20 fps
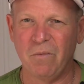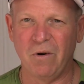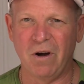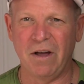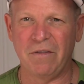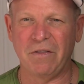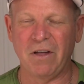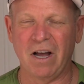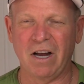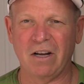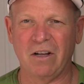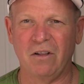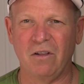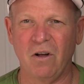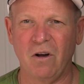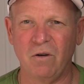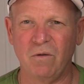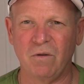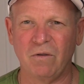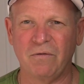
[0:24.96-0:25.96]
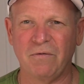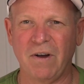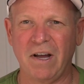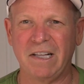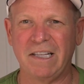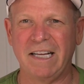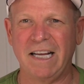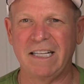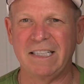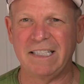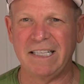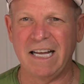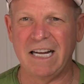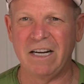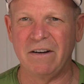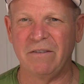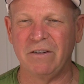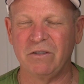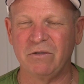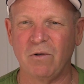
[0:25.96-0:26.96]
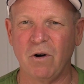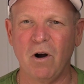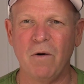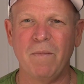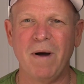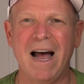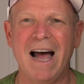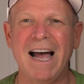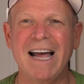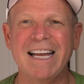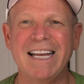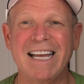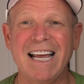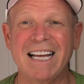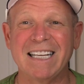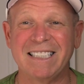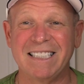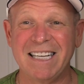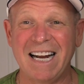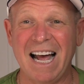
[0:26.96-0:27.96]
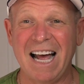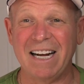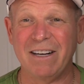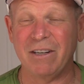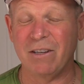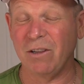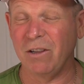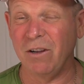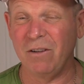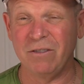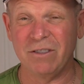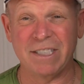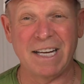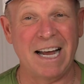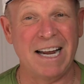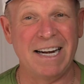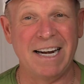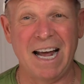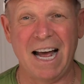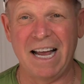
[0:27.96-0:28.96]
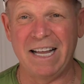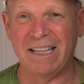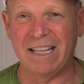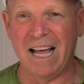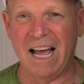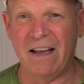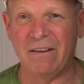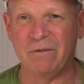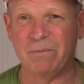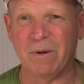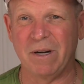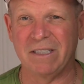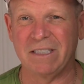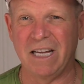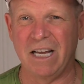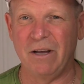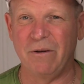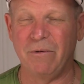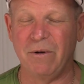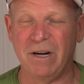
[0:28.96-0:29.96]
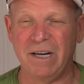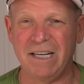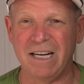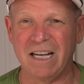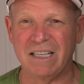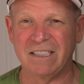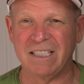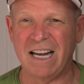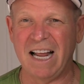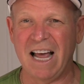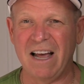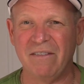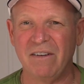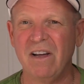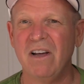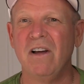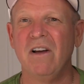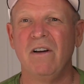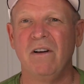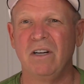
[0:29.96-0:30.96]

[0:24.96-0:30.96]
Boy, I thought Colon was finally at the end of his rope. I guess not. Colon's got nine lives, but I'll tell you what he doesn't have.